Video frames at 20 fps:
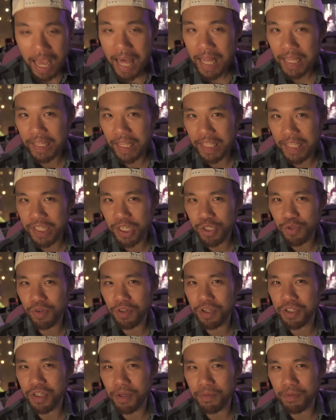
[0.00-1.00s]
This is
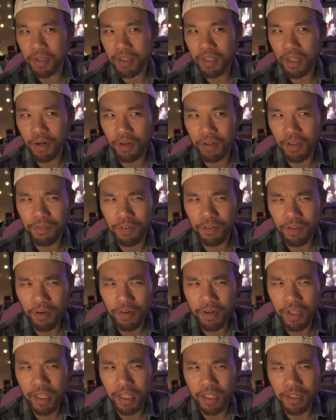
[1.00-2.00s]
really something that only
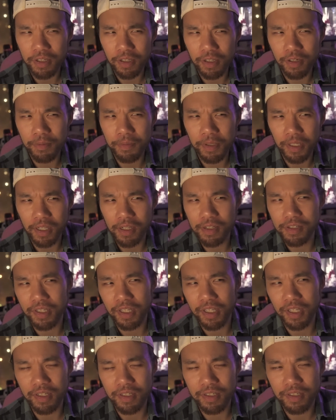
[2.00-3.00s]
Filoni can do, because
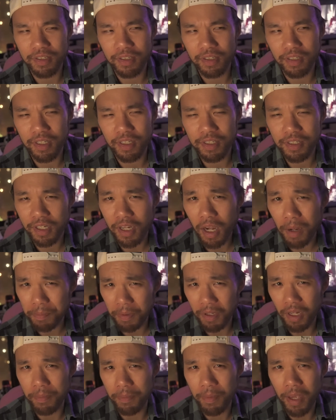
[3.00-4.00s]
he's he's a
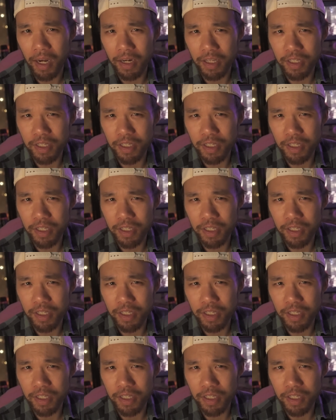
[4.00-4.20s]
company man.